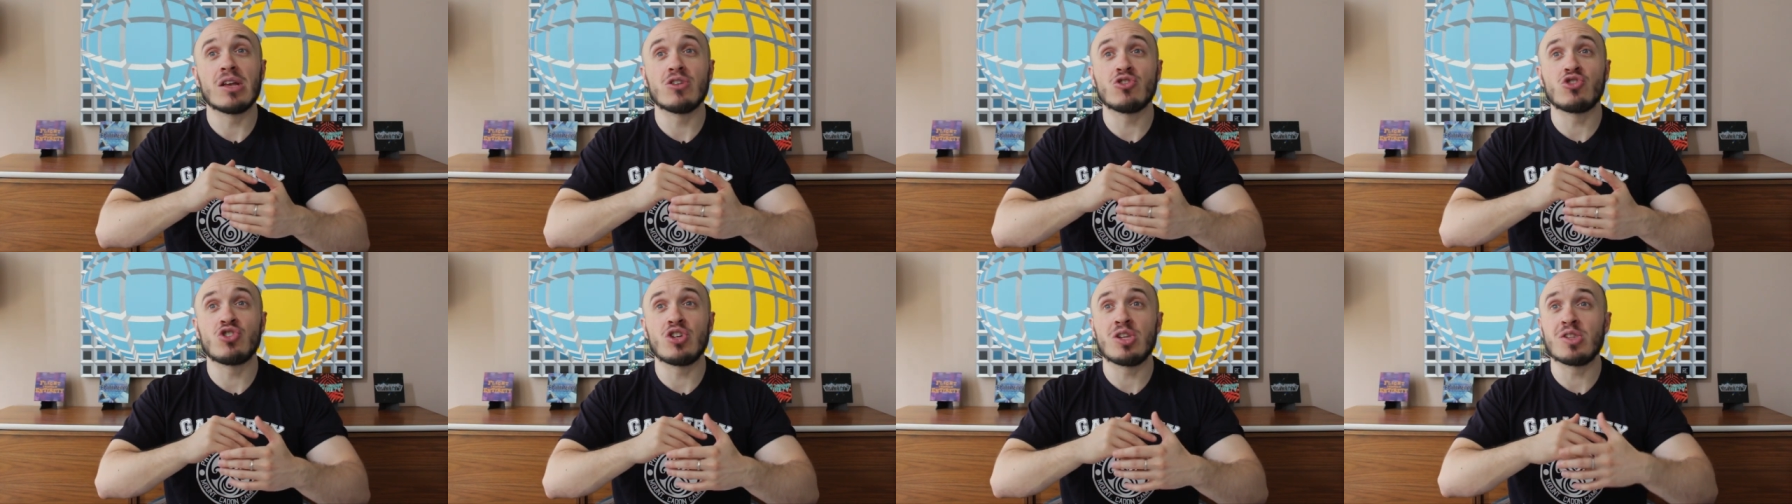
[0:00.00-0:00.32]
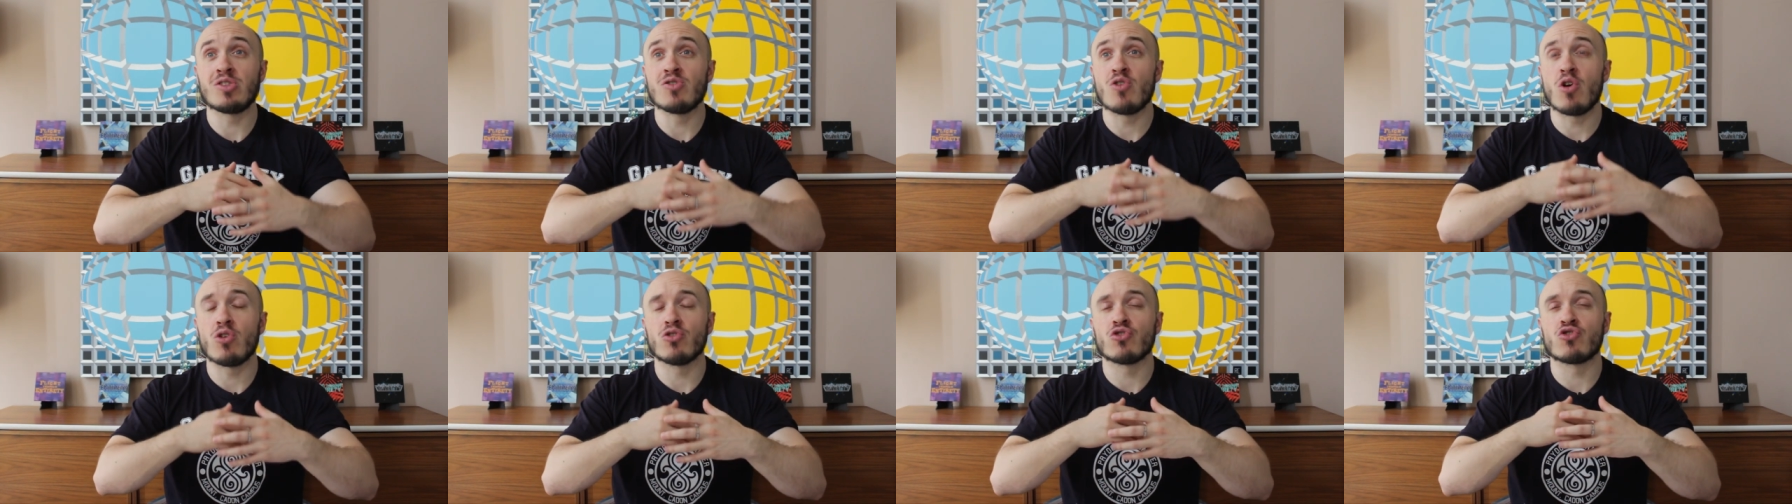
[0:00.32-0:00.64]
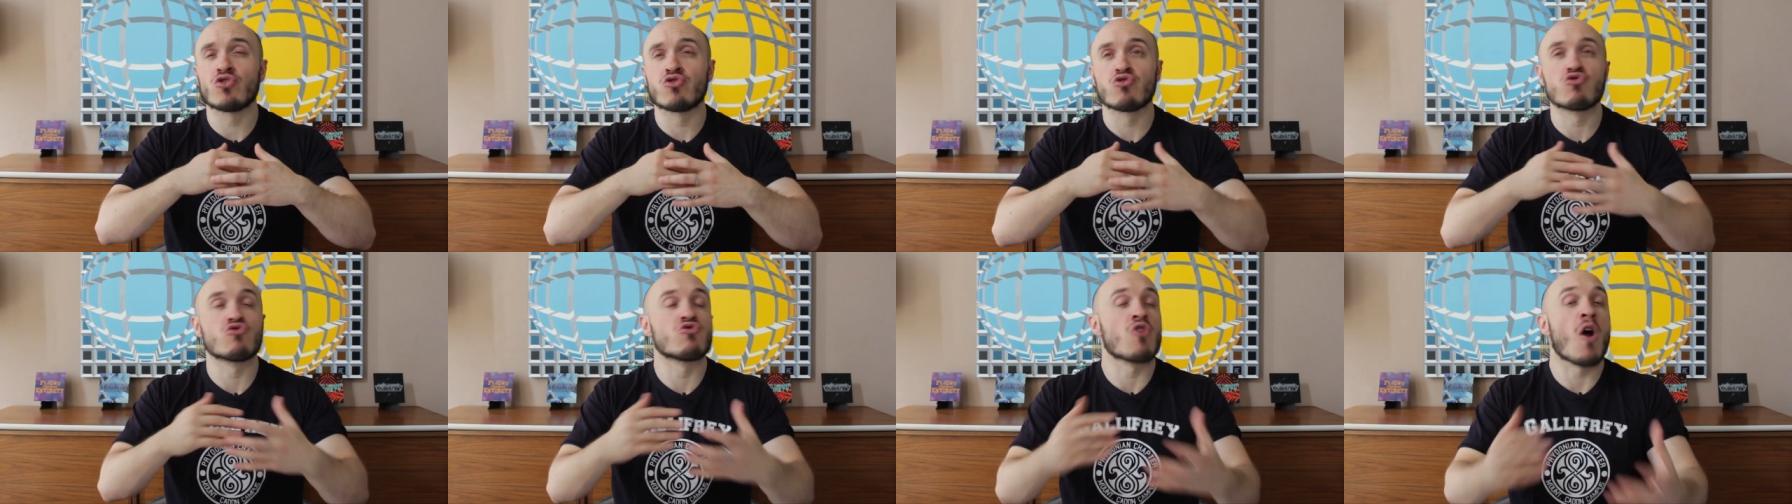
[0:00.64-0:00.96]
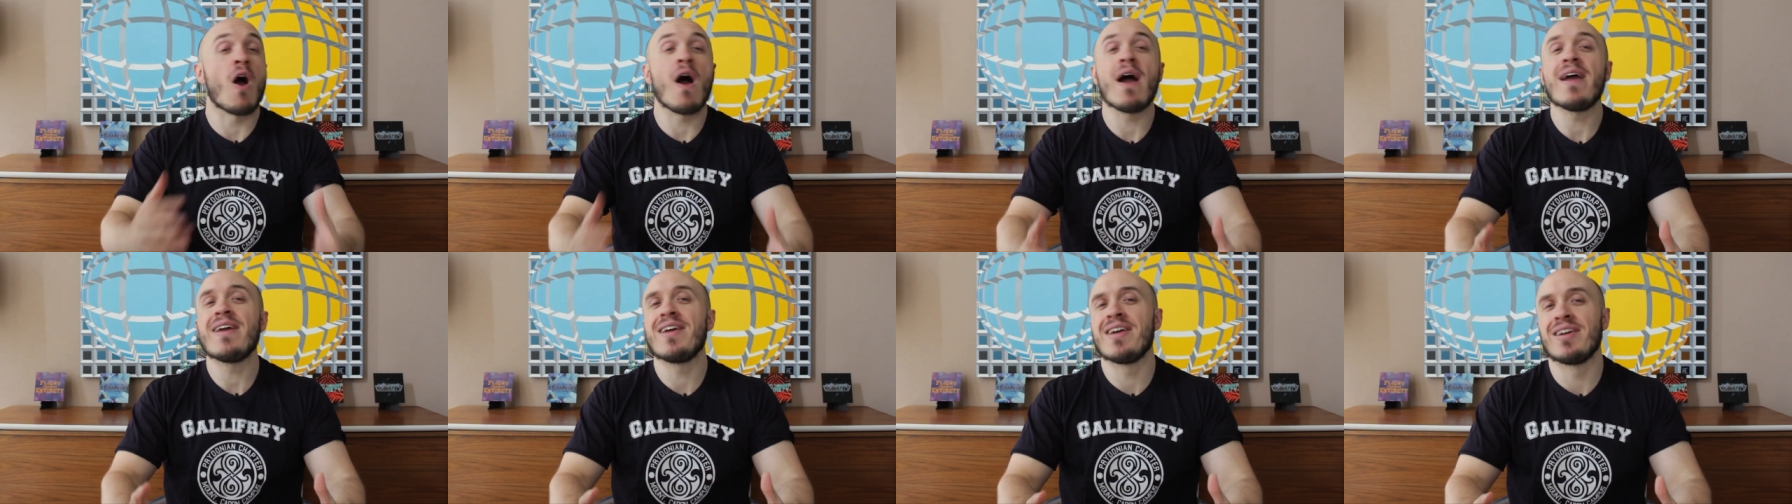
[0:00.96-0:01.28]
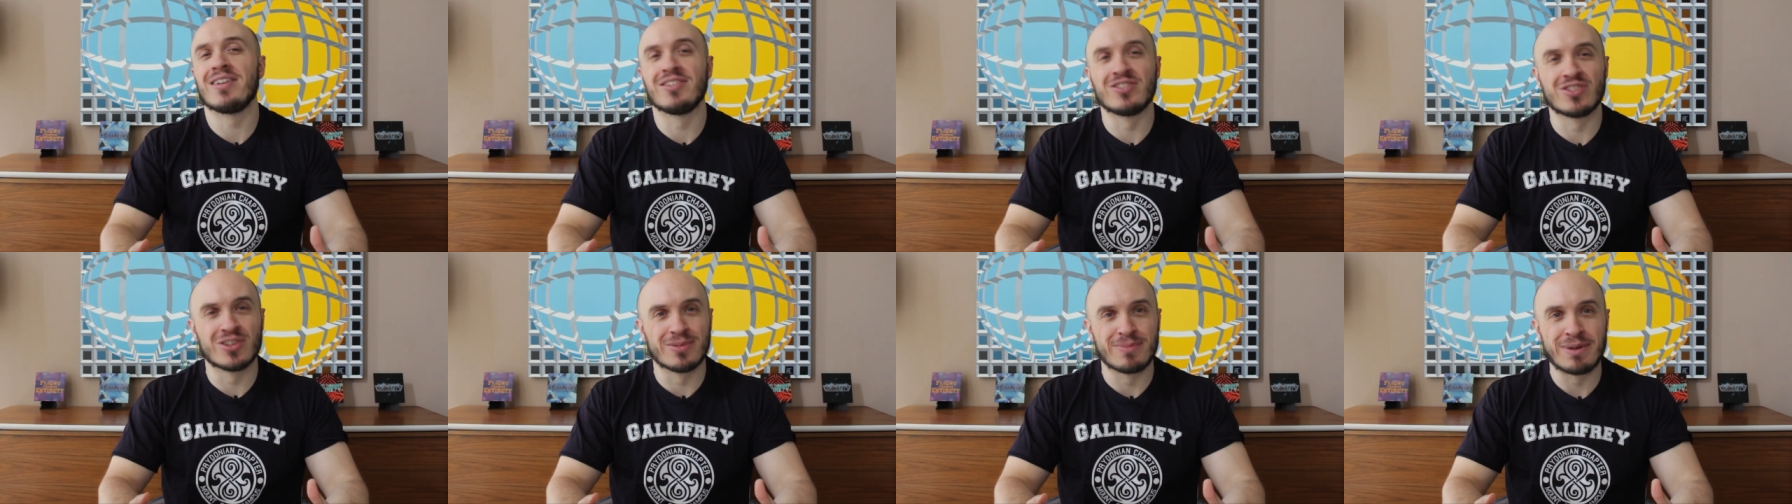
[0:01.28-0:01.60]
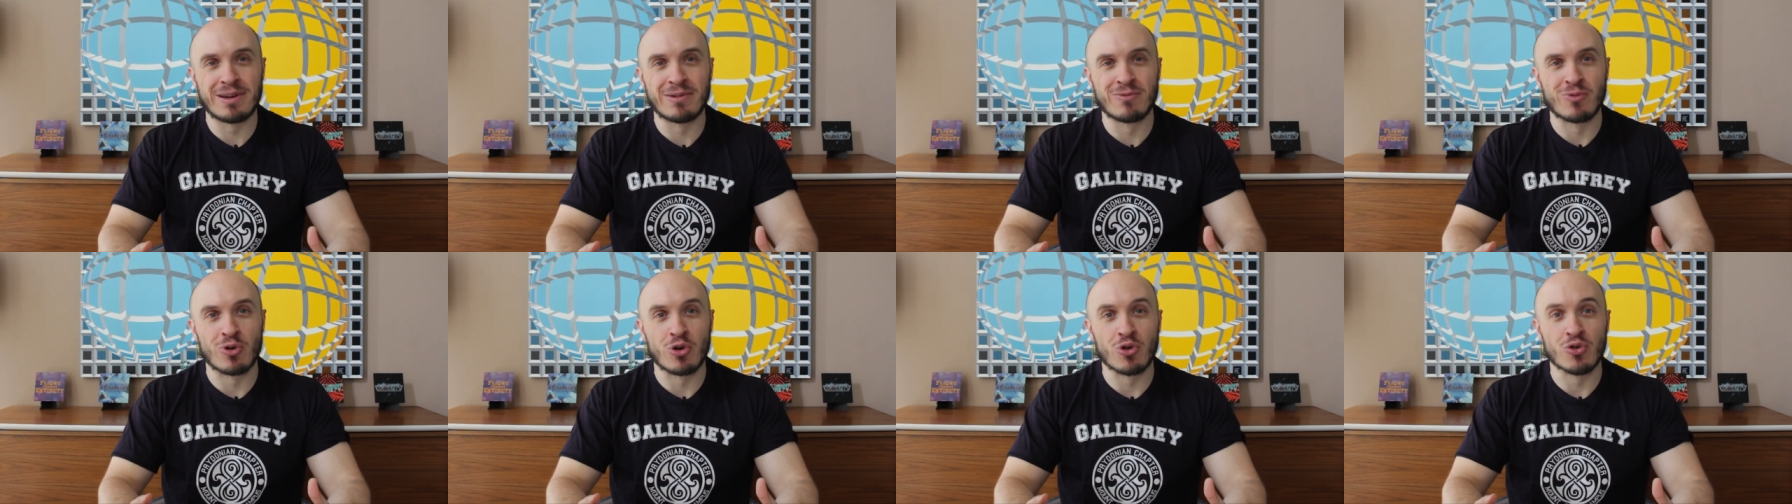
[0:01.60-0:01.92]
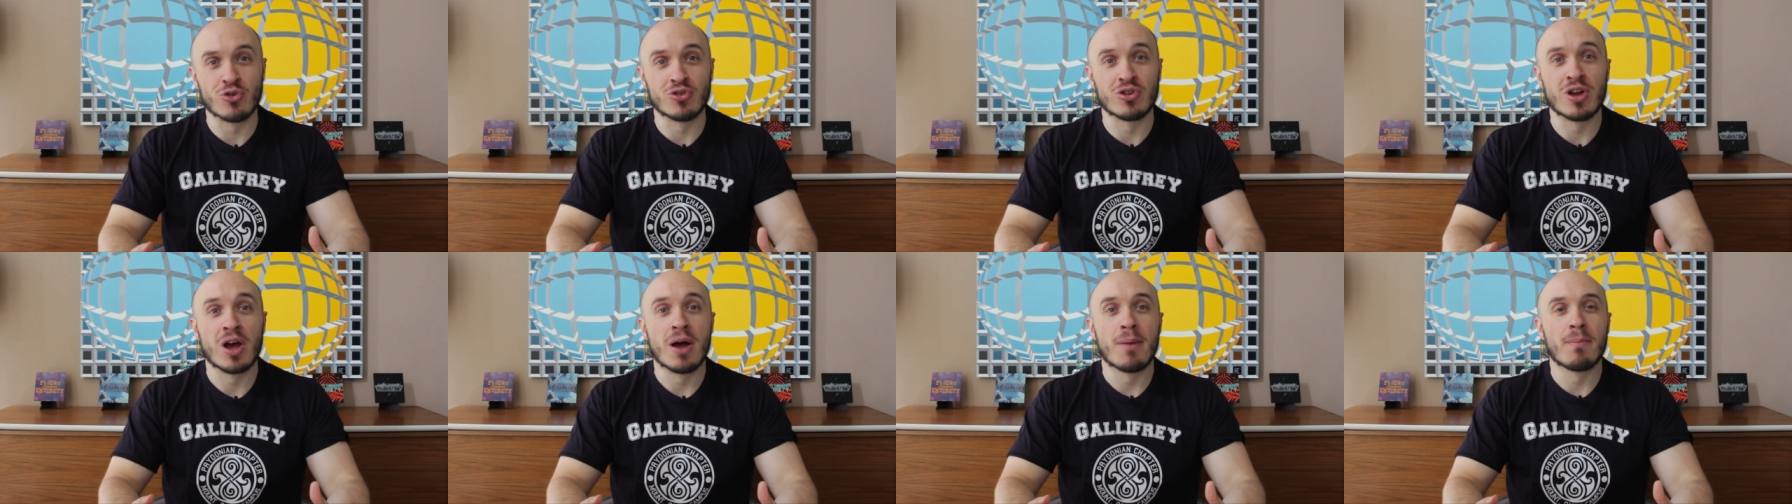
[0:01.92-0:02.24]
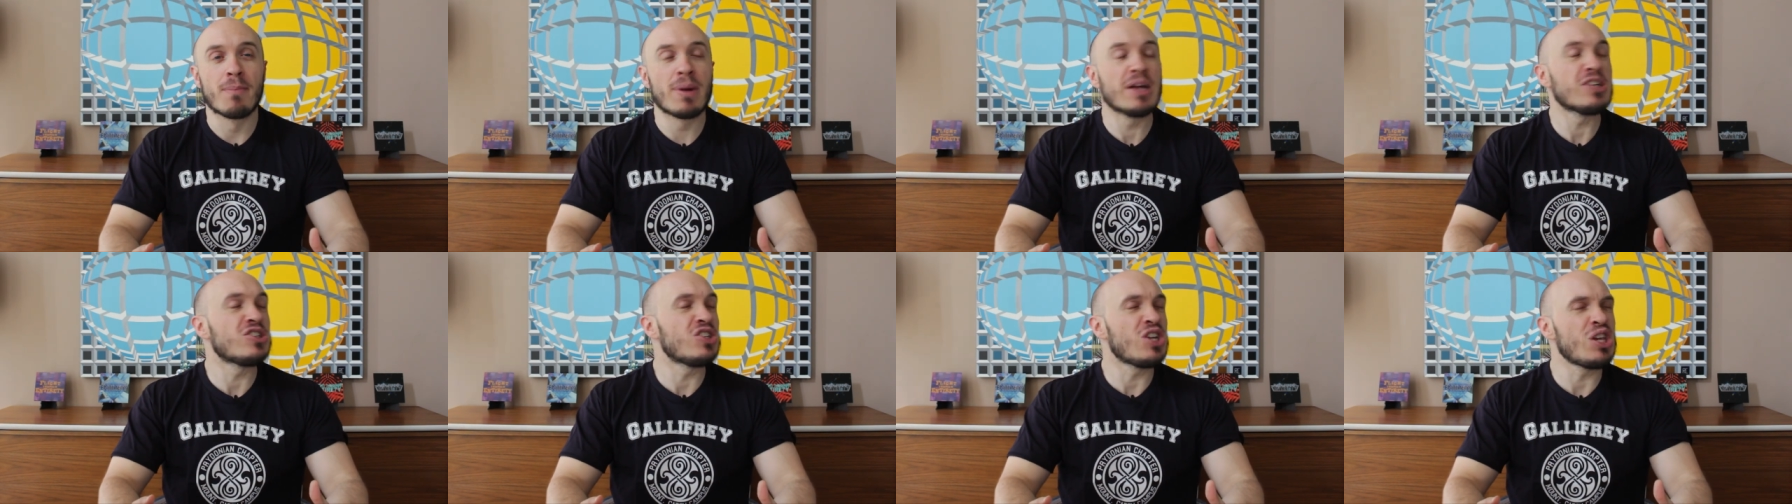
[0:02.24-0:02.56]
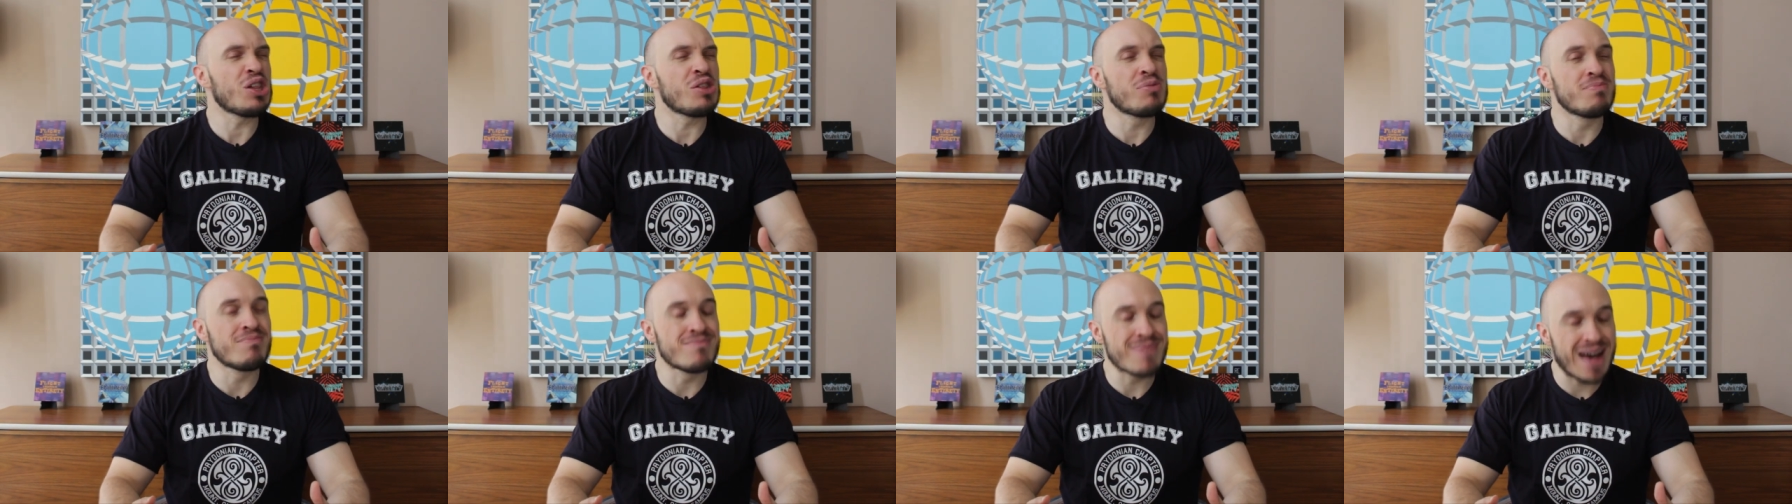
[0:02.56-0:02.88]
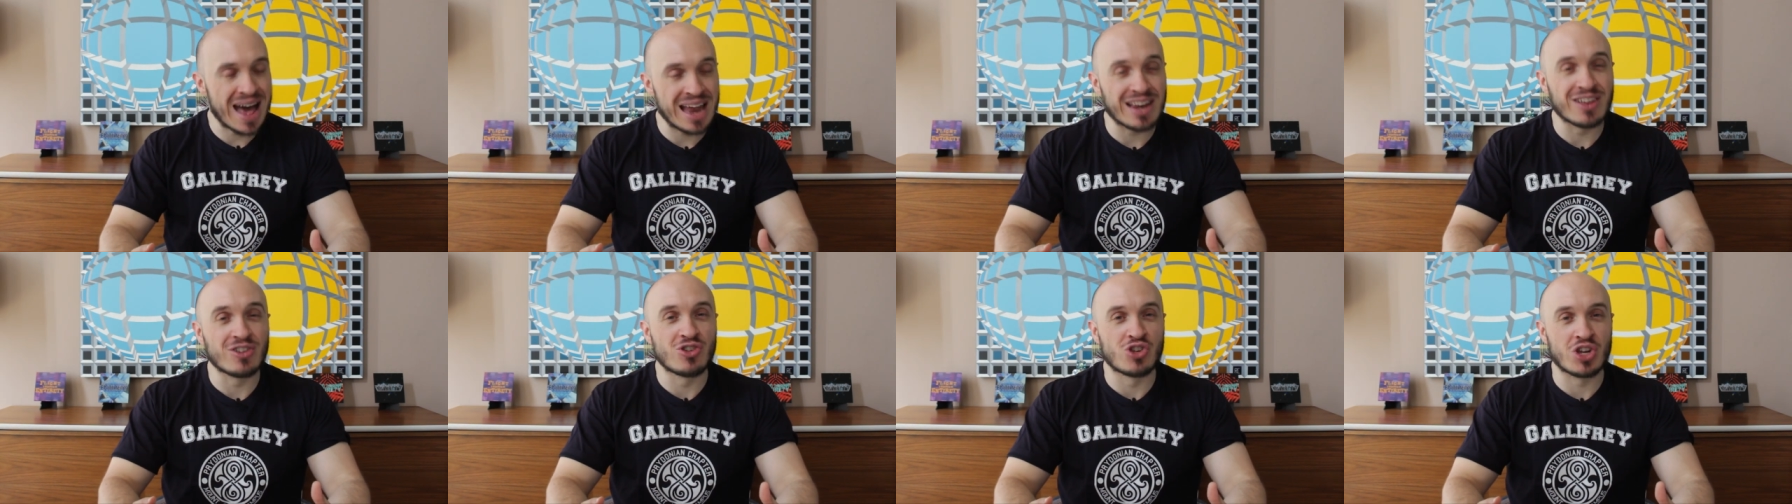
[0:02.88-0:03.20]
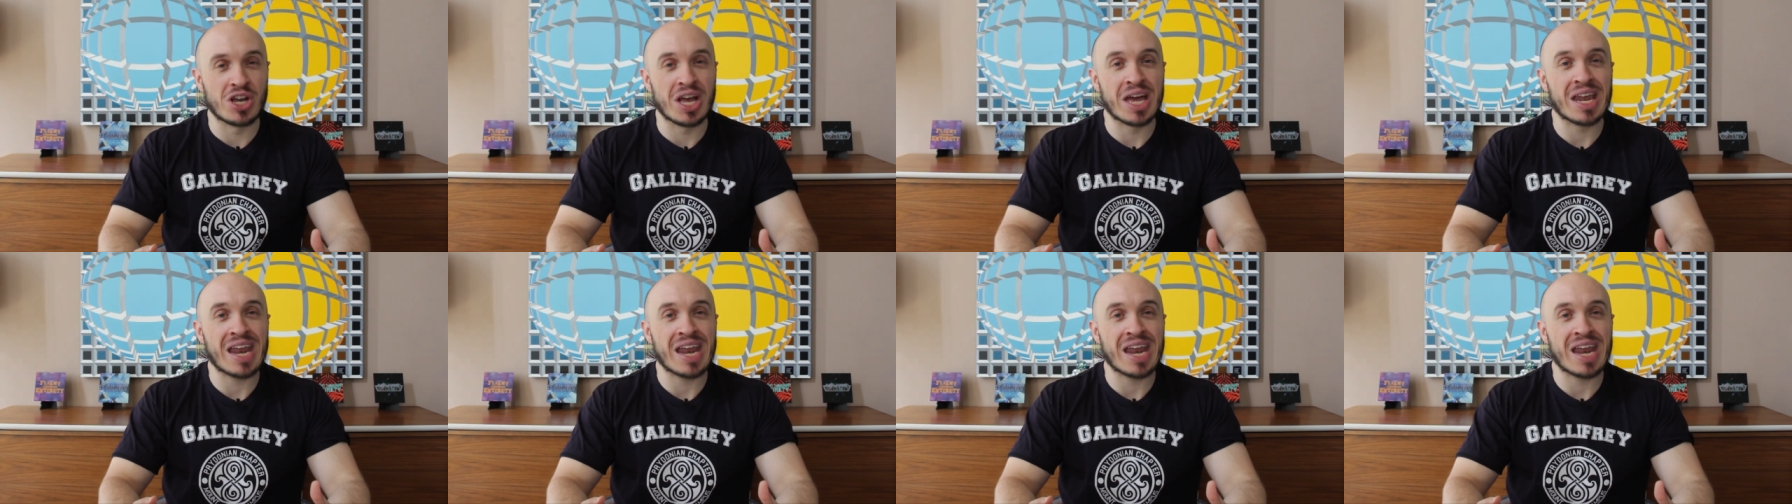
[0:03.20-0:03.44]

She's not trying to be rude, but she's managing